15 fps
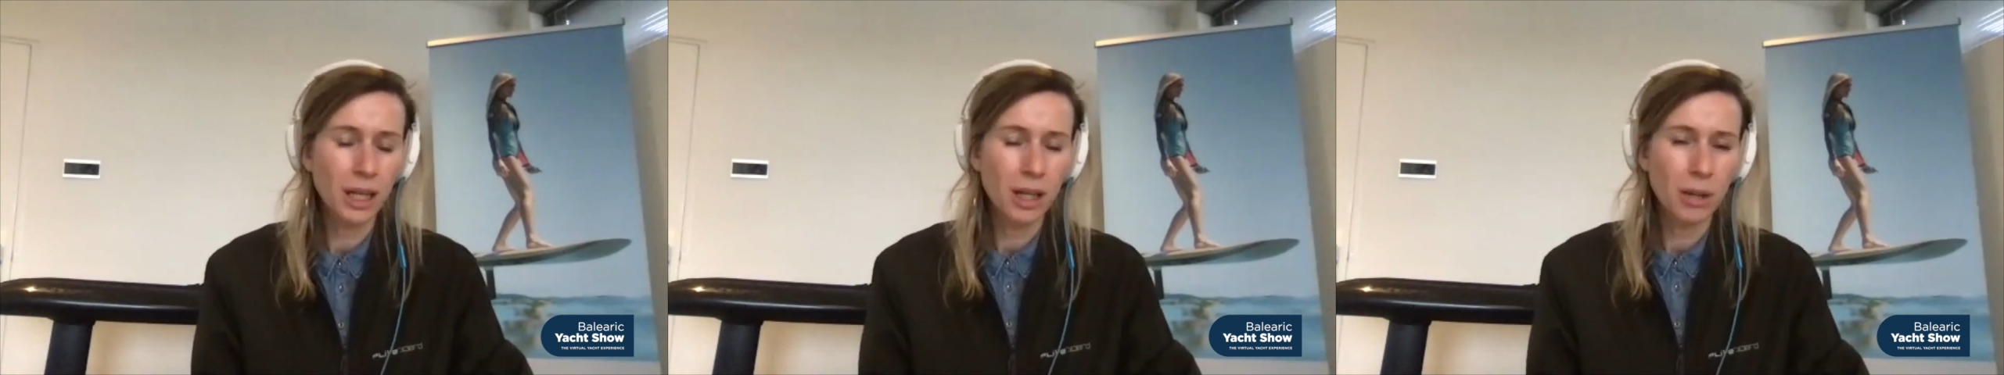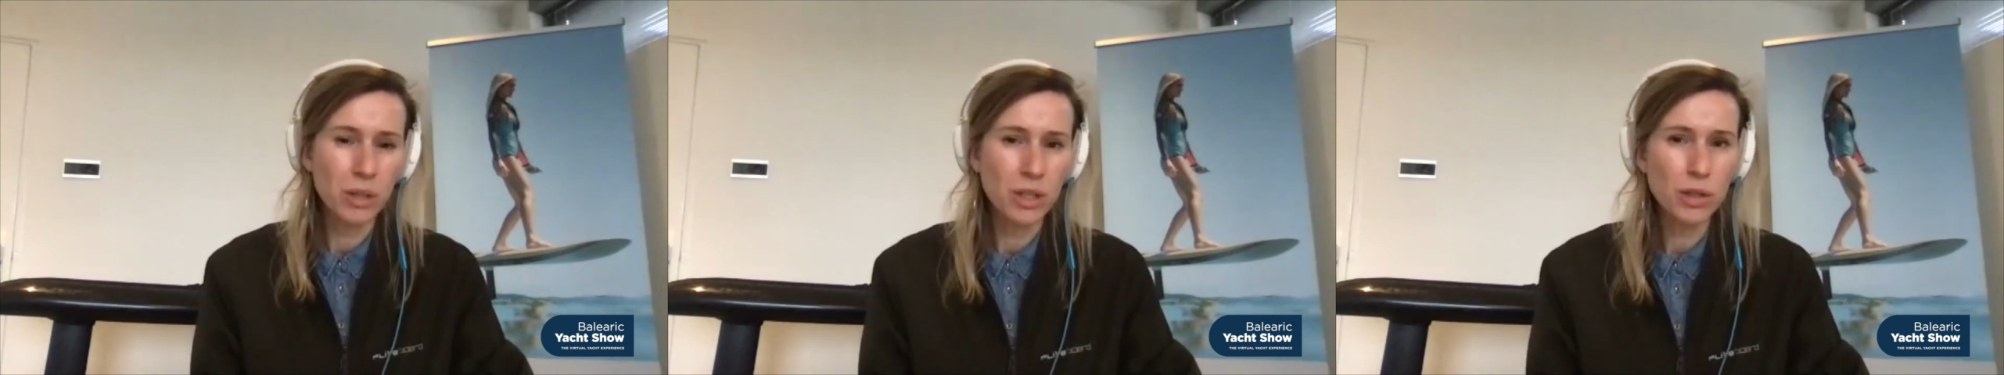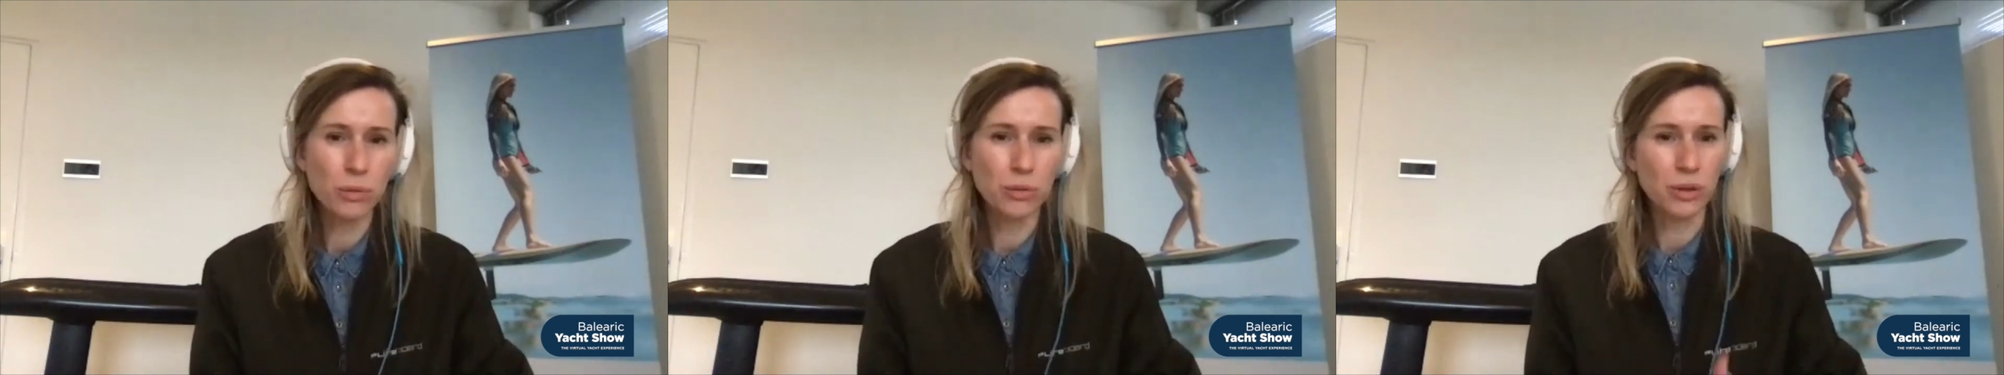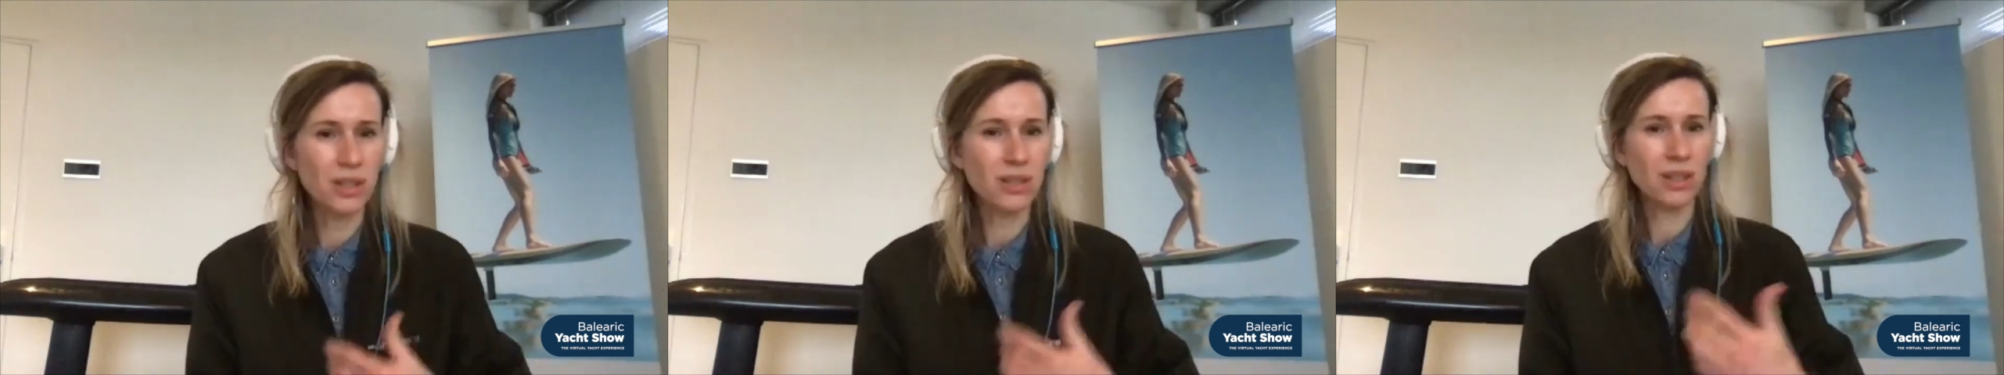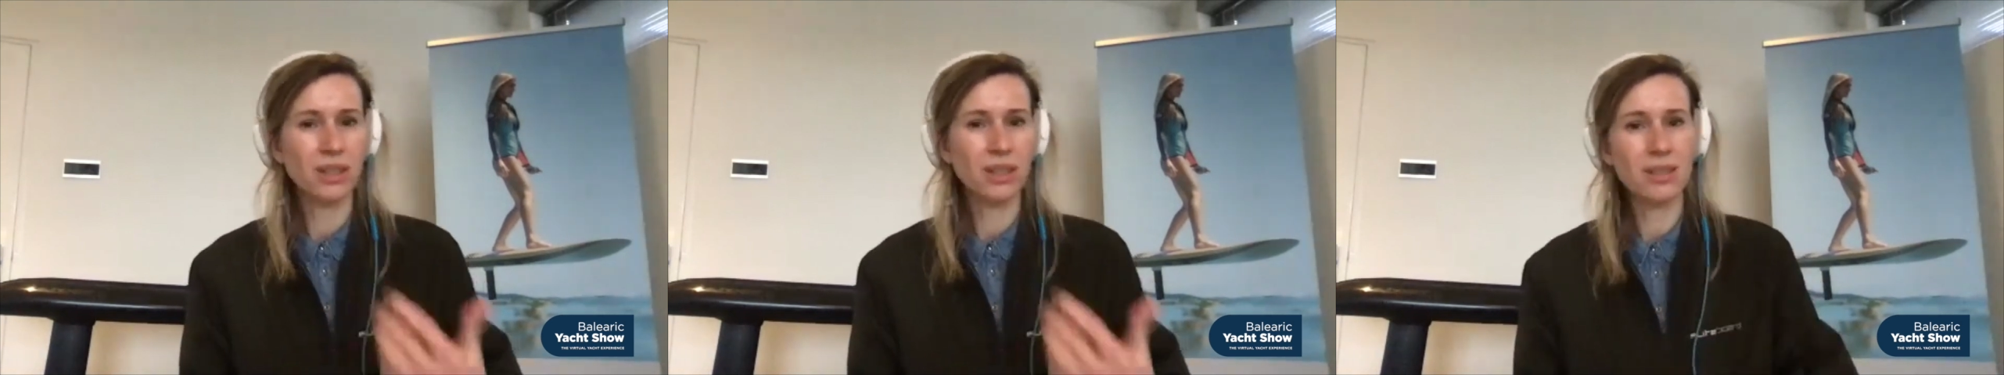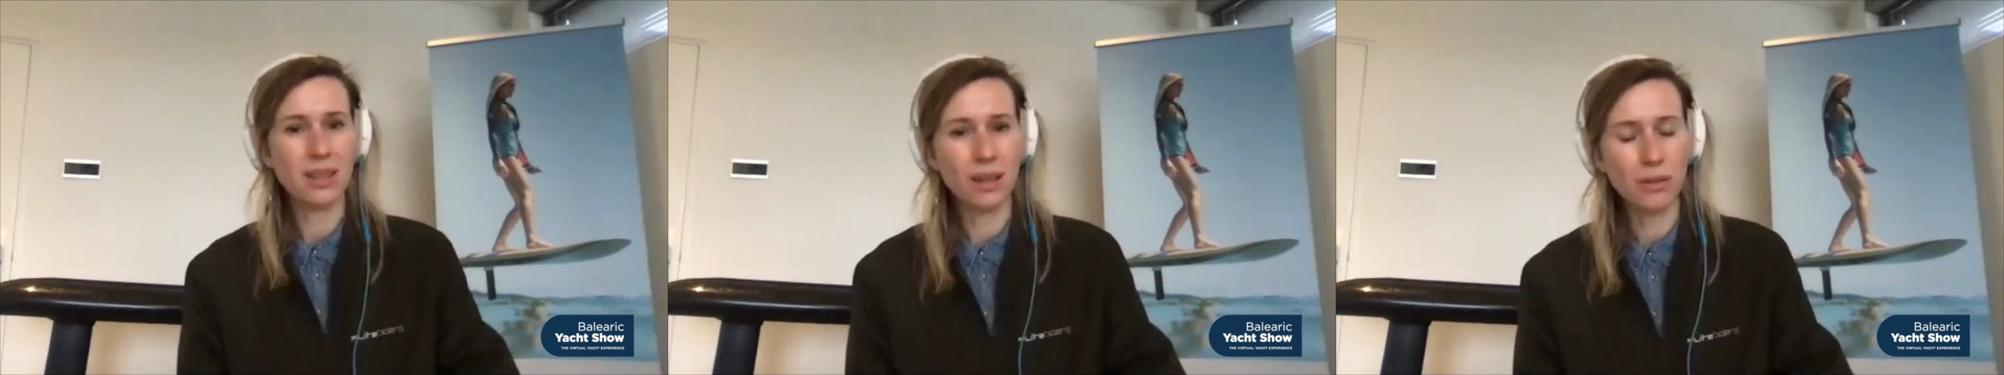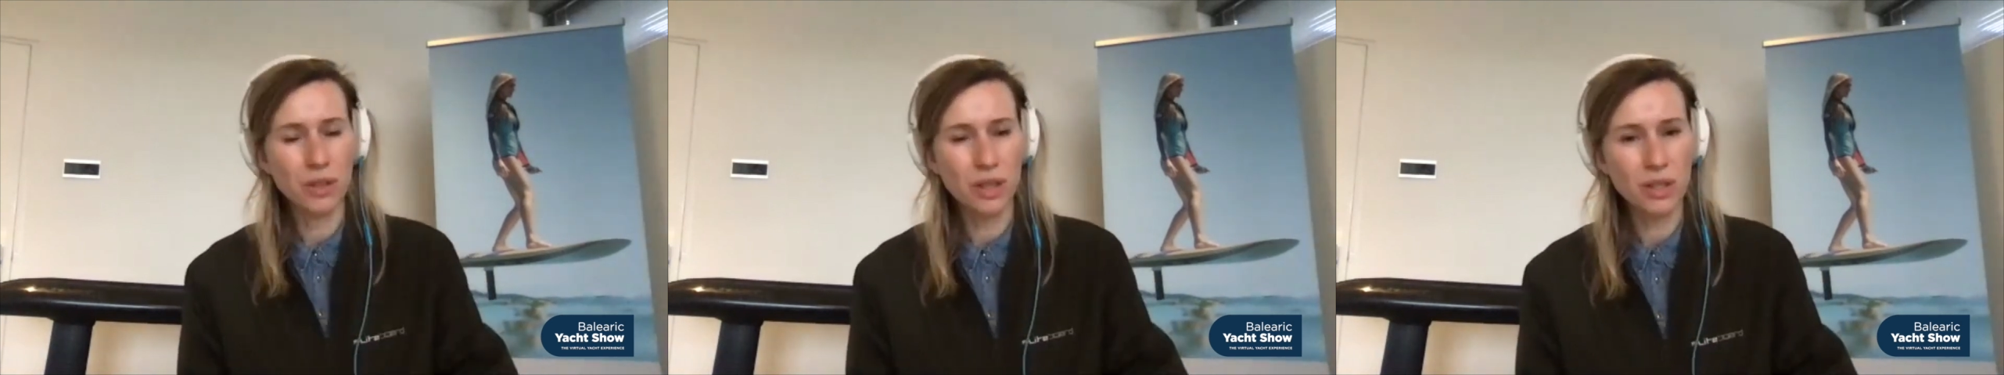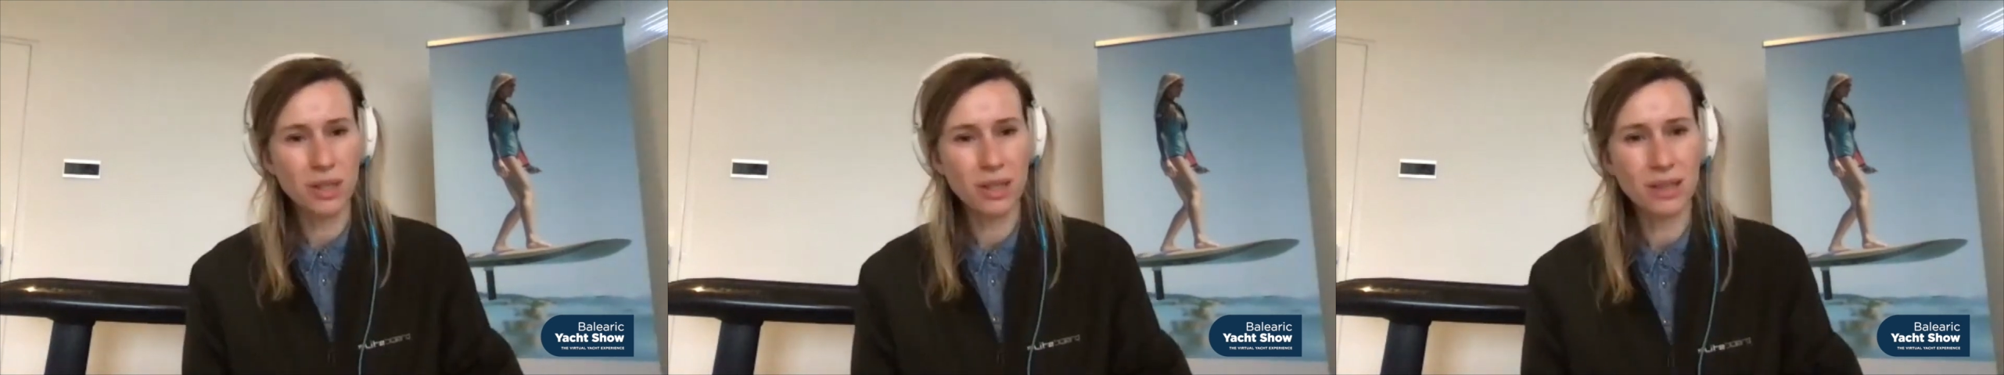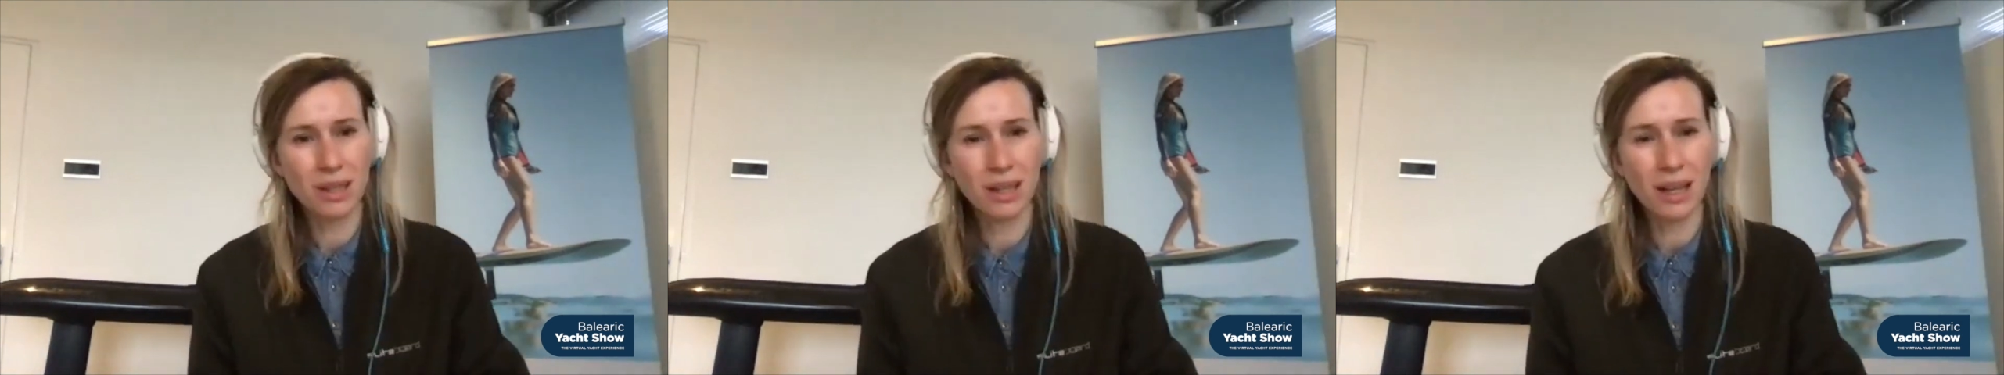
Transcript: meet your friends at a safe distance and